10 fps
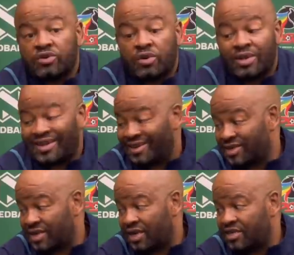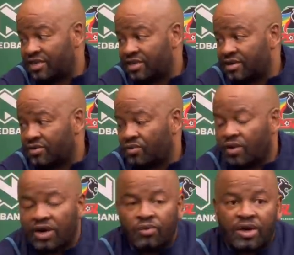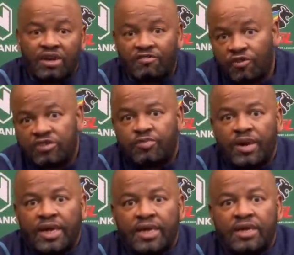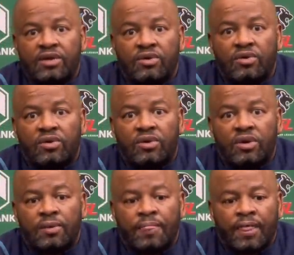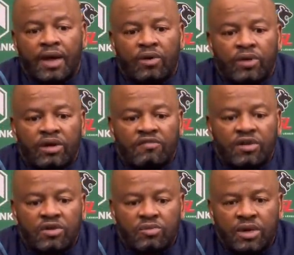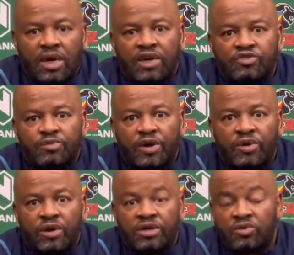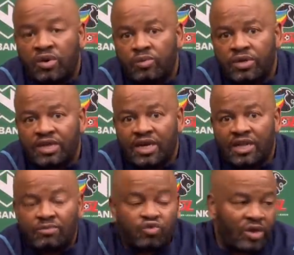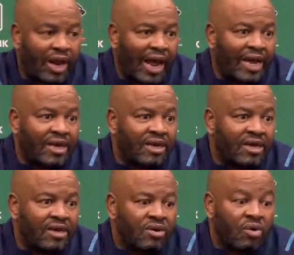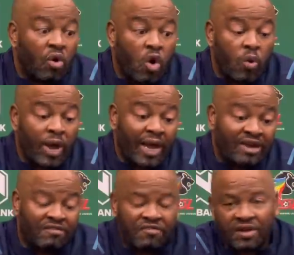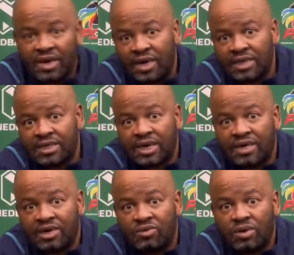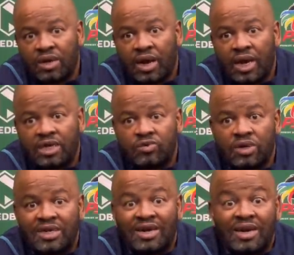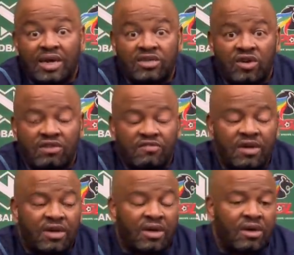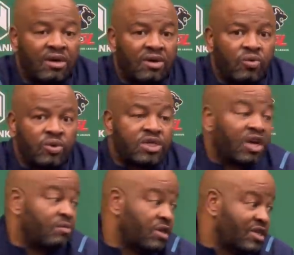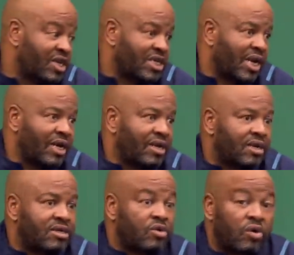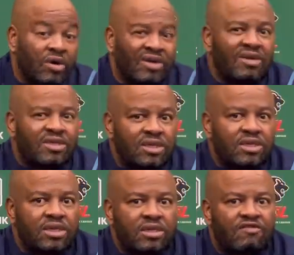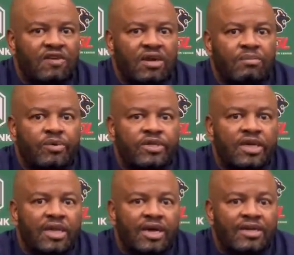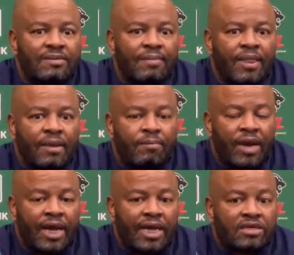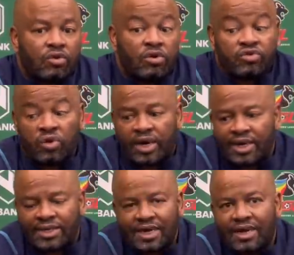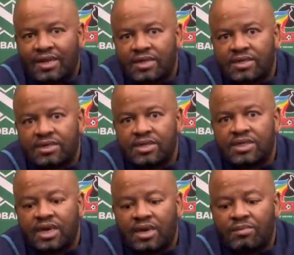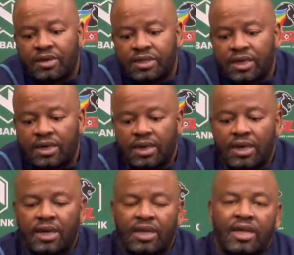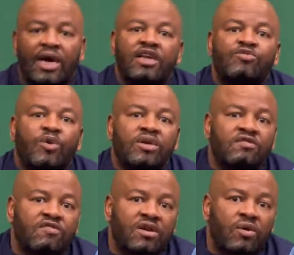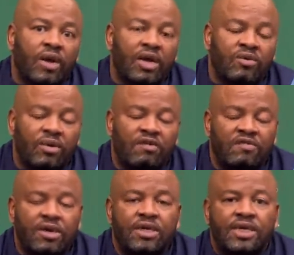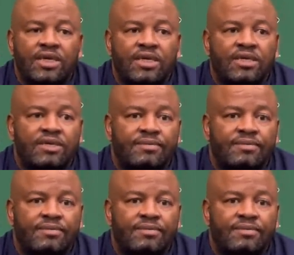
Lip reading: on the inside where we can force play in, or are we having numerical superiority when we take them to the line, or we are inferior inside and we realize we need an extra defender, which can be the touchline? So it's very important that players also understand these dynamics, and they are responding very well, and we are very excited.